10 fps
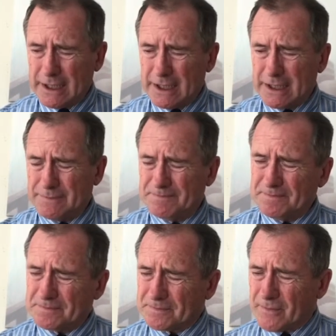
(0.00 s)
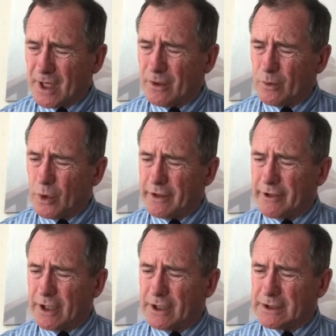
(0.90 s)
Um, one of
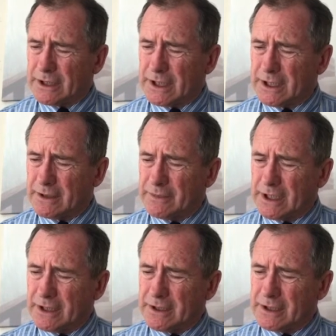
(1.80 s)
our um,